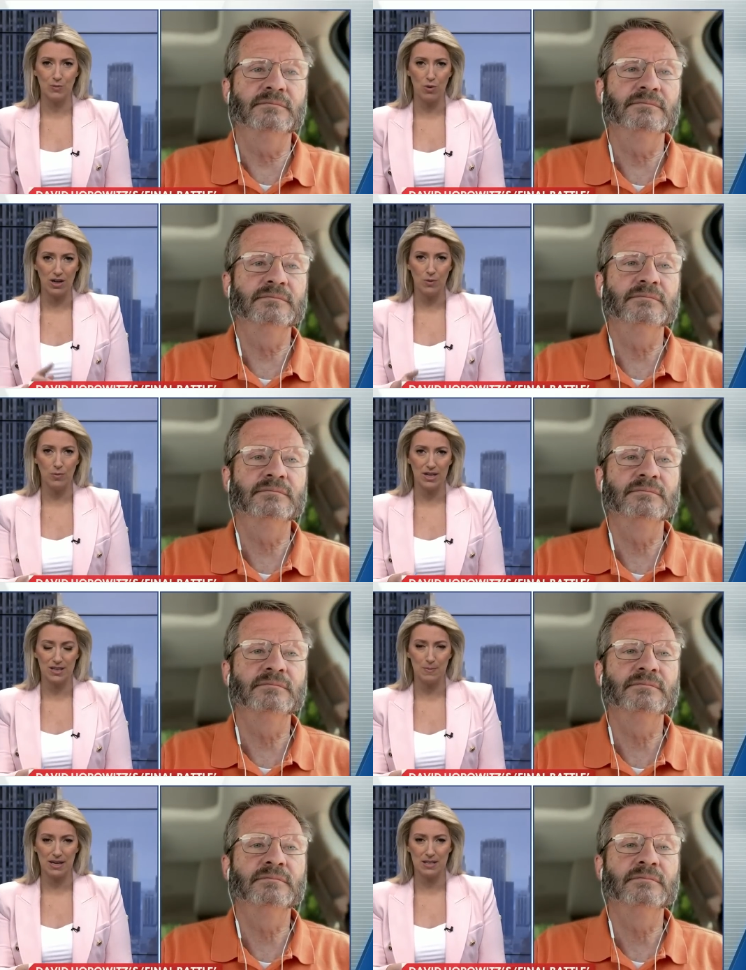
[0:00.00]
Speaker 1: What can we
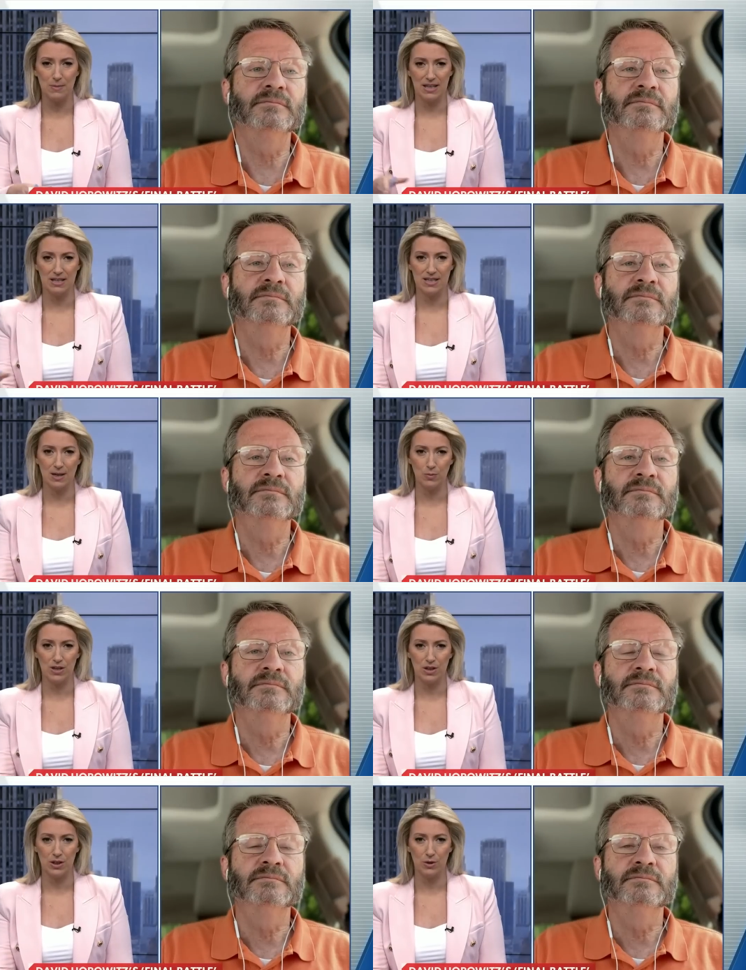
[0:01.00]
expect to be contained
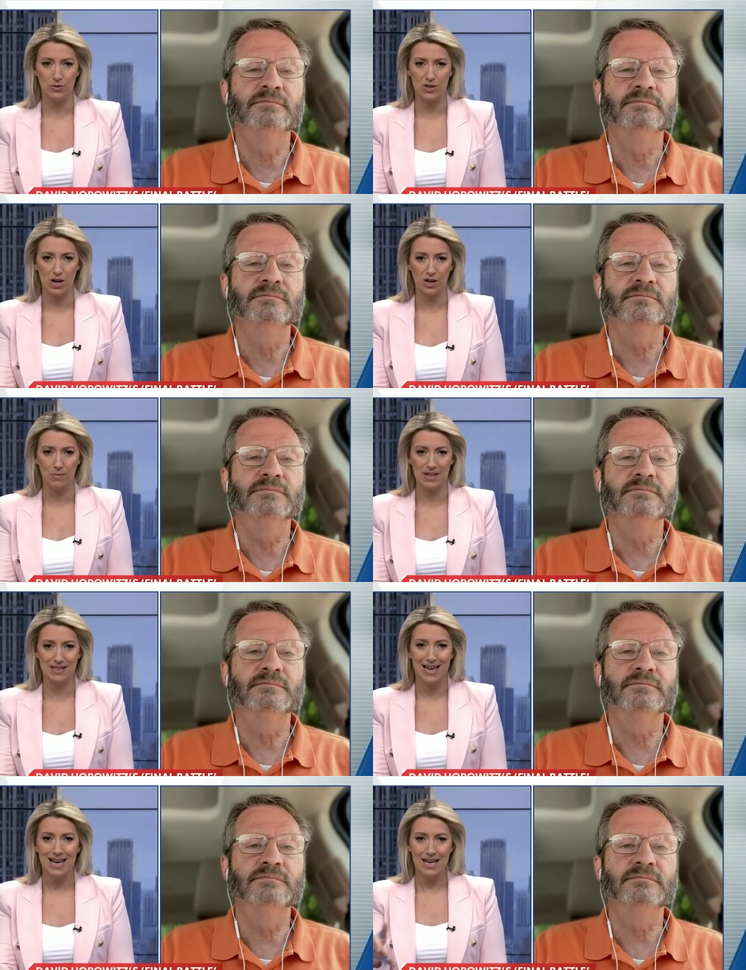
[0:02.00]
within those
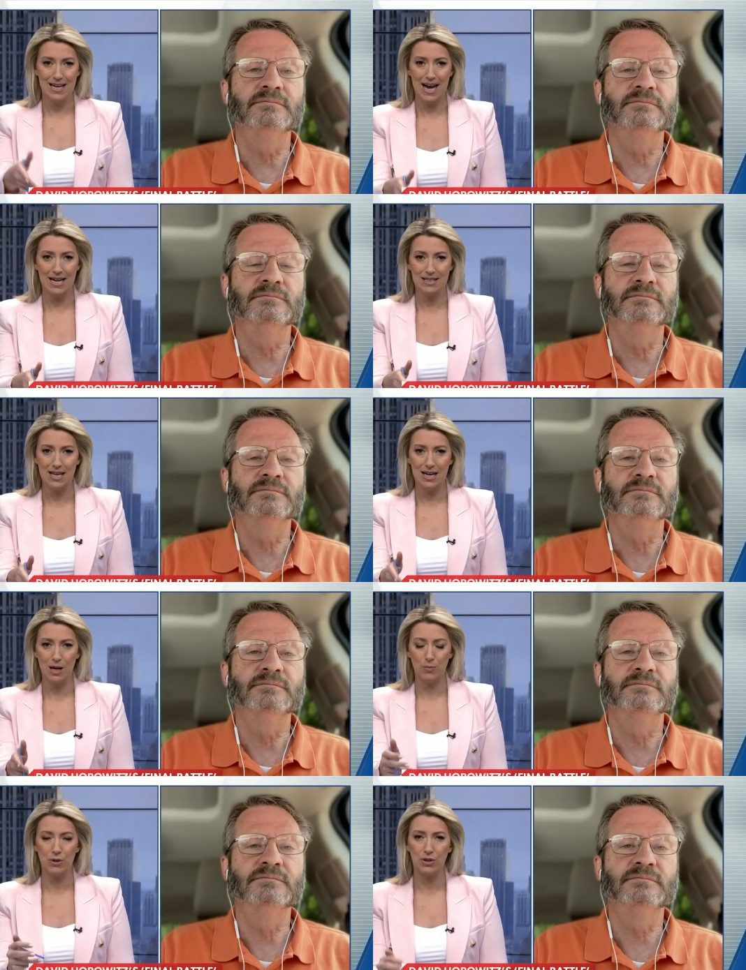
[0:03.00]
documents, and how does that
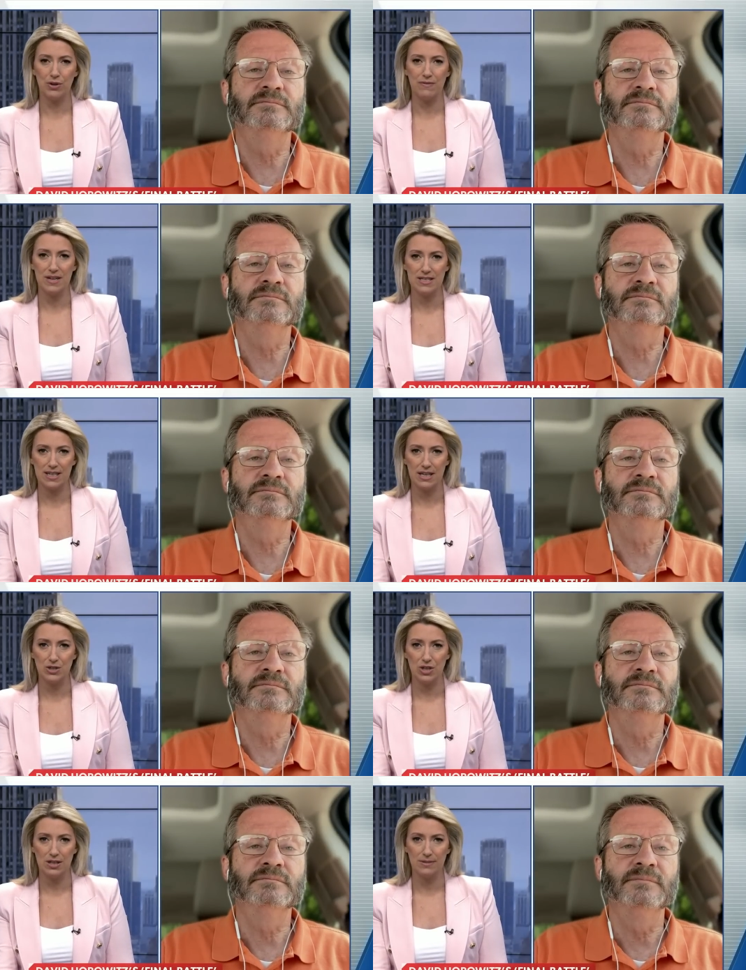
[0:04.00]
help with your
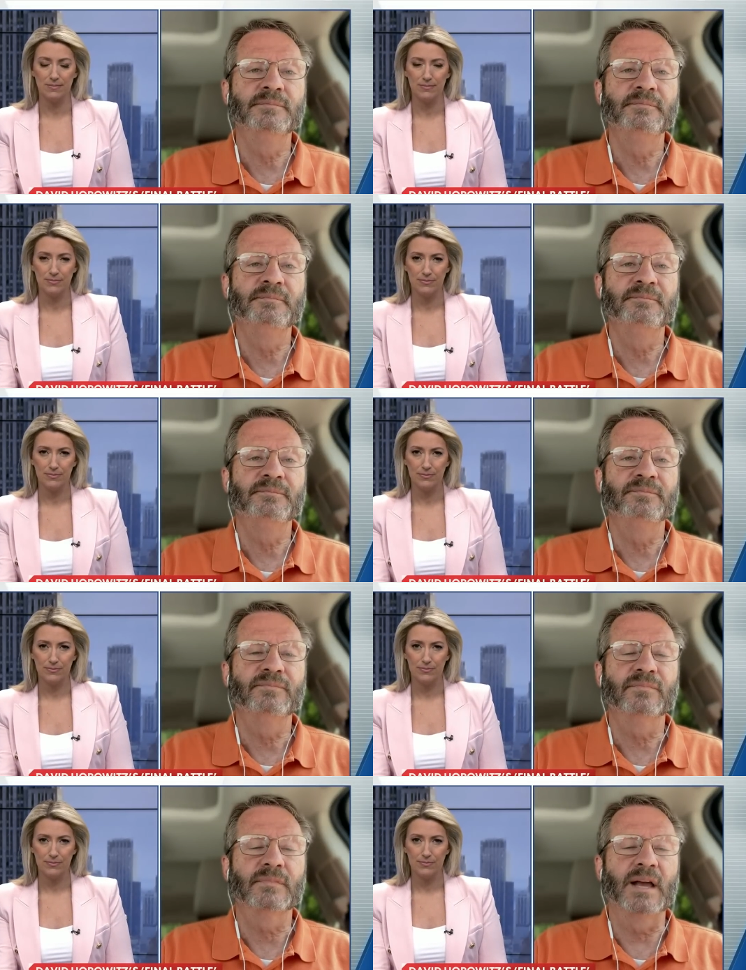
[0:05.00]
investigation?
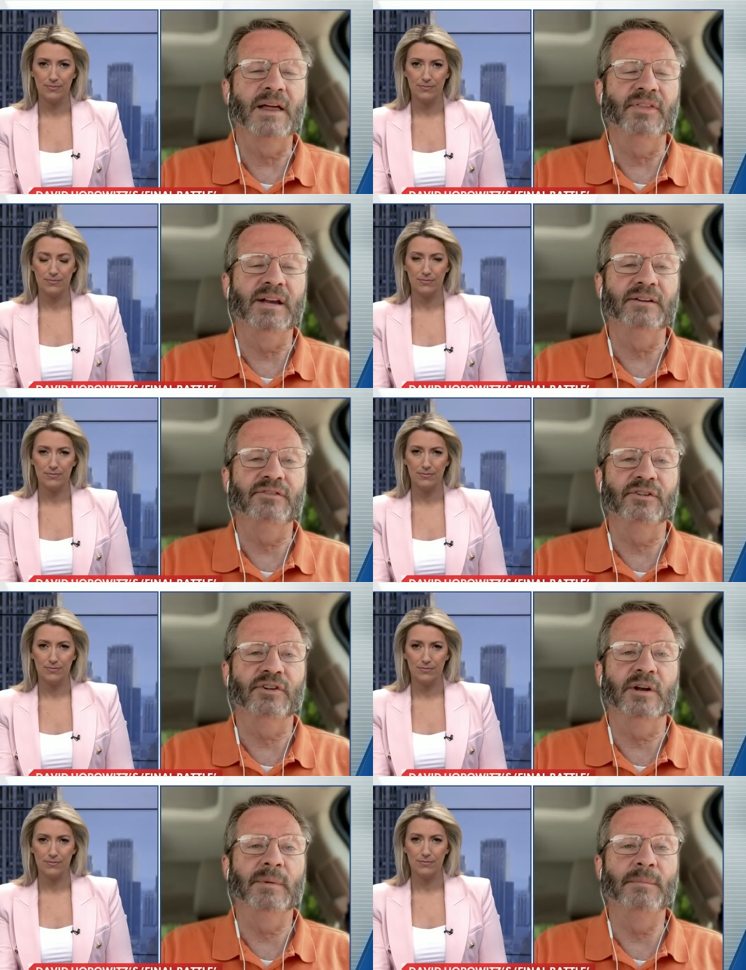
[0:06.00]
Speaker 2: I think it's just
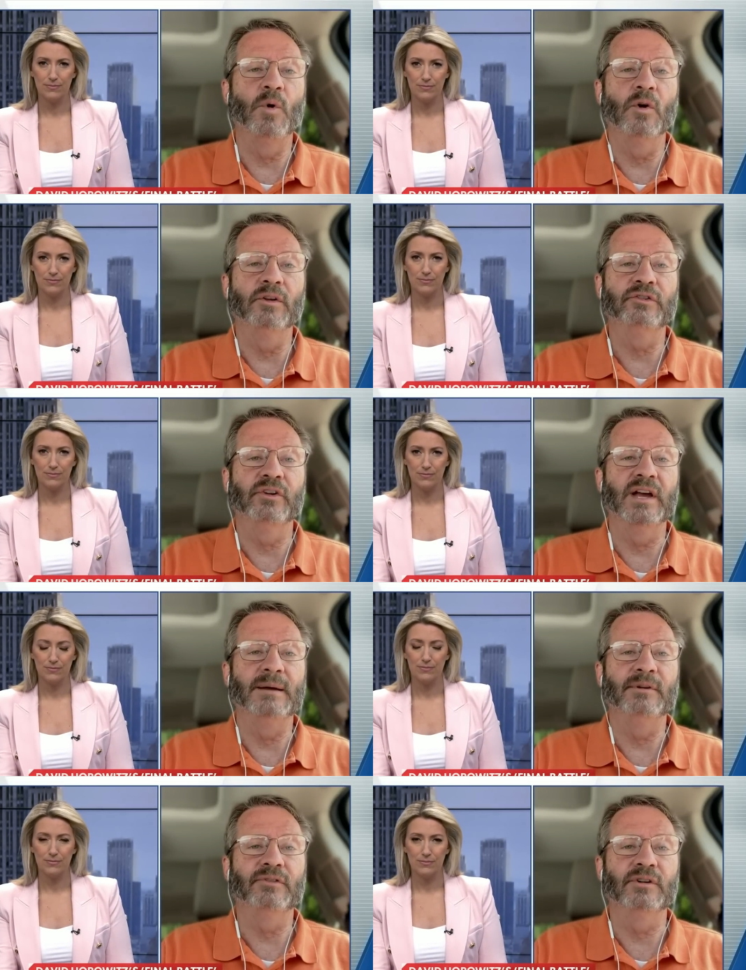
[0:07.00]
going to be more of the same.
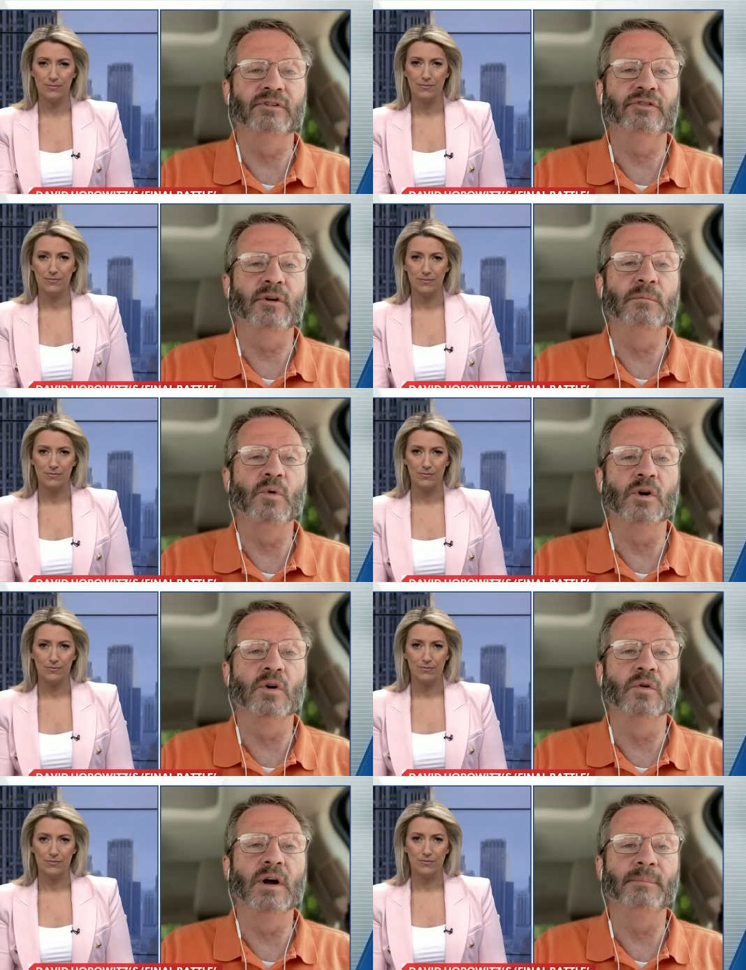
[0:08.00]
It's going to show more
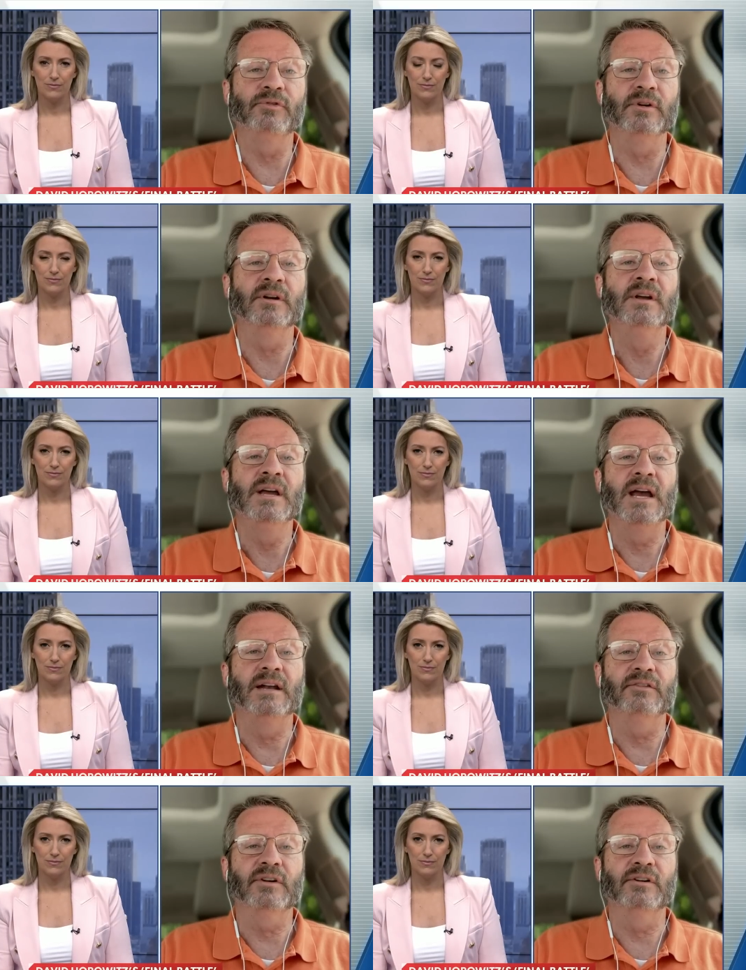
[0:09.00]
corruption and
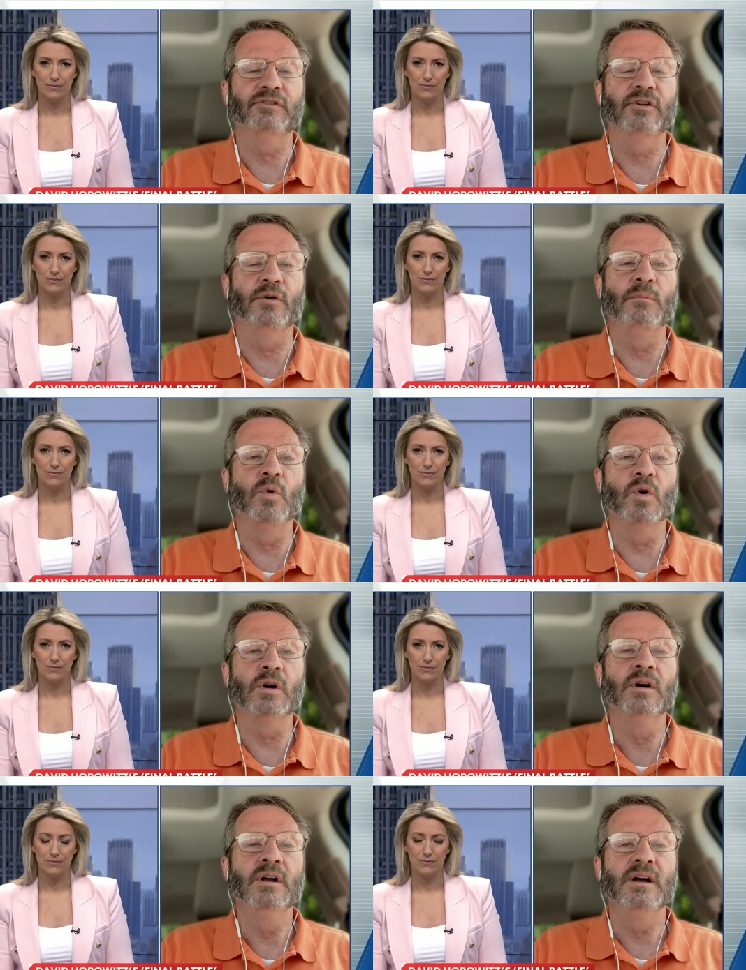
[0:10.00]
it's going to show more
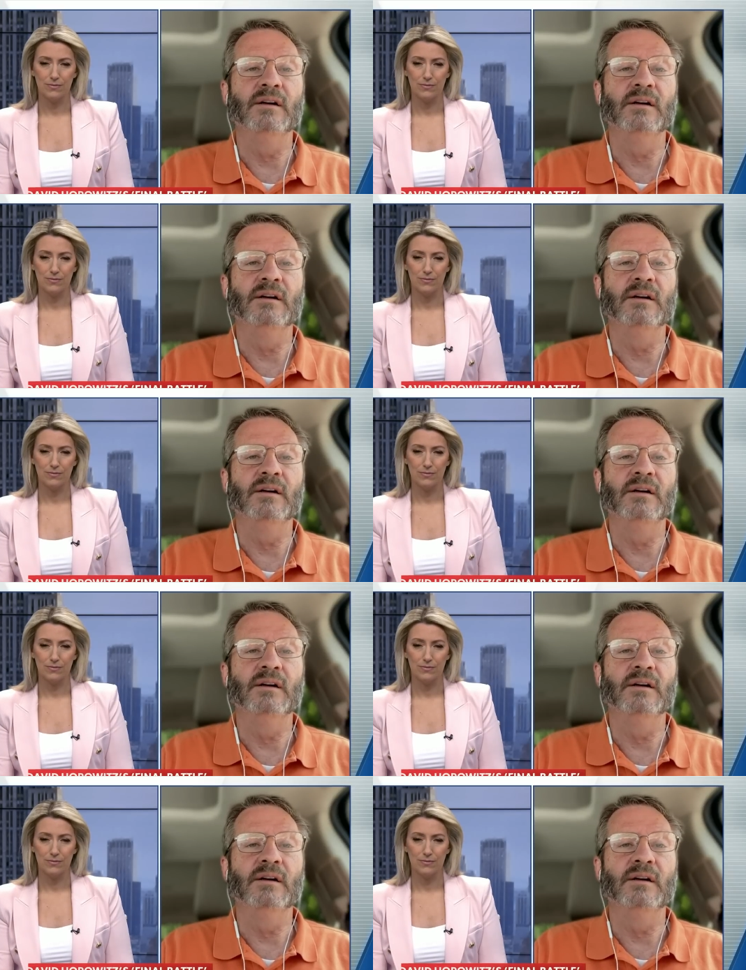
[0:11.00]
of